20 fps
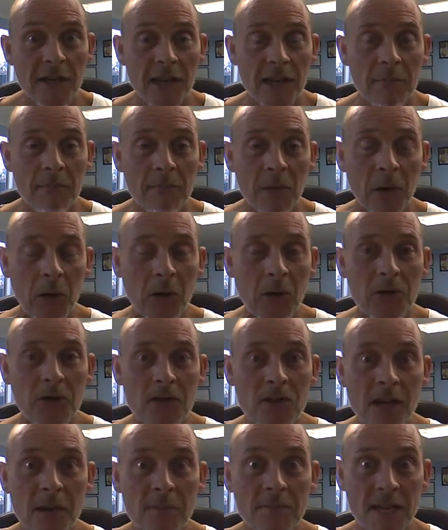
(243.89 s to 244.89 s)
and balloon
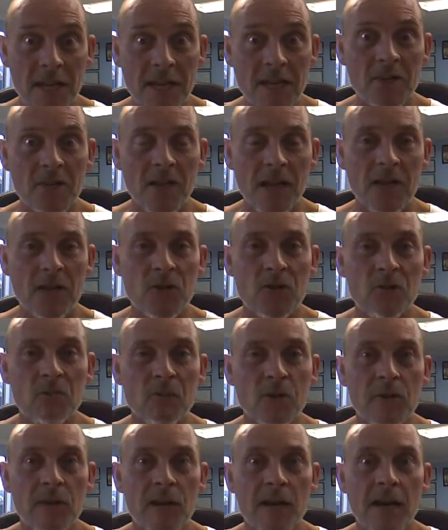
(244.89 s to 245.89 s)
shapes into an actual
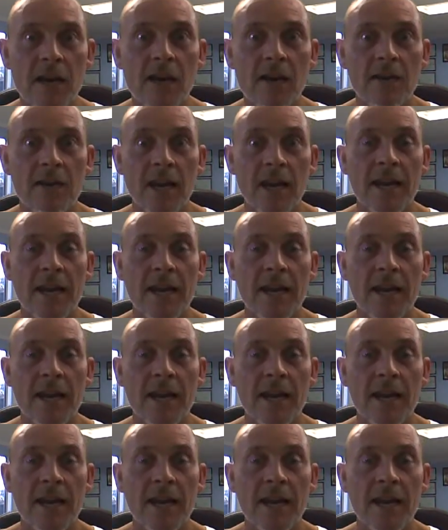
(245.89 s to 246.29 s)
moving character,